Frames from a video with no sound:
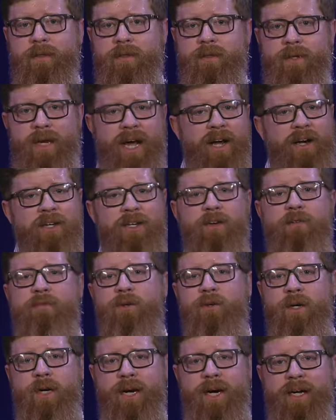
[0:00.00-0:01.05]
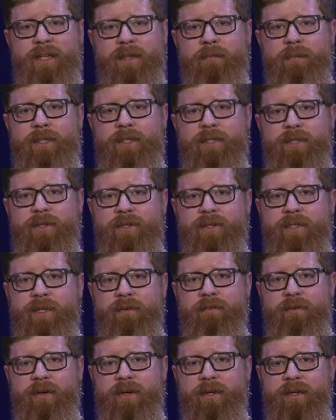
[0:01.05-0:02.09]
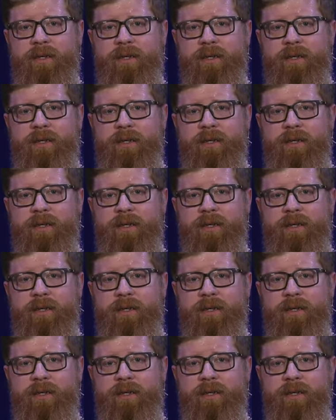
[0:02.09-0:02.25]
How do you view God in the midst of your suffering?